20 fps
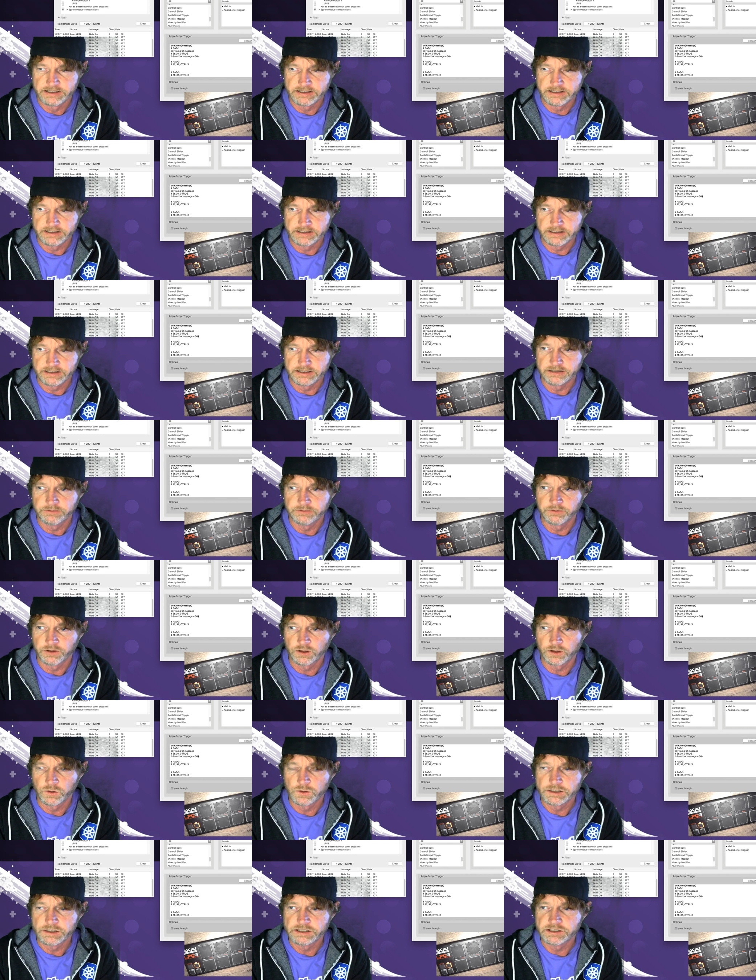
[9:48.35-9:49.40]
Then we're
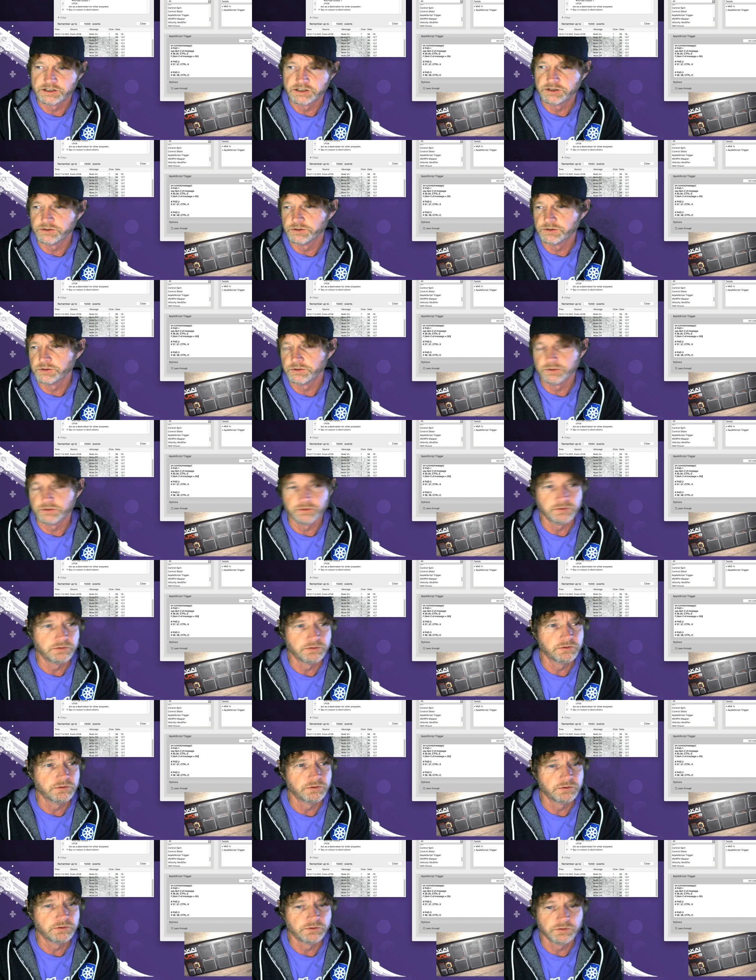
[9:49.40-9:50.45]
going to,
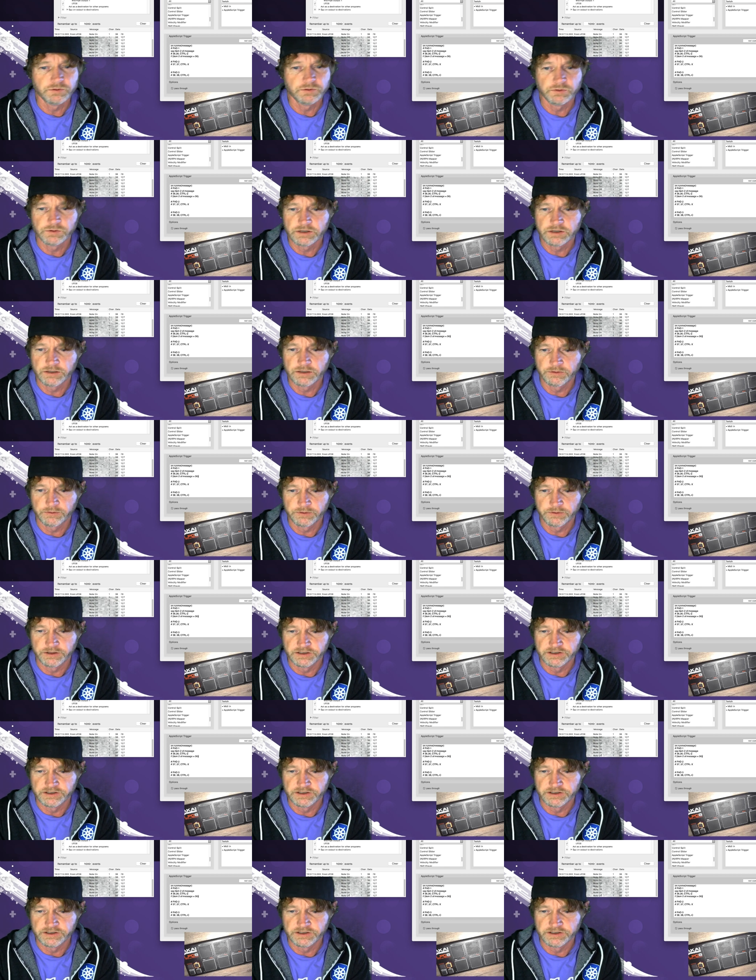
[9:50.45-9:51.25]
what are we going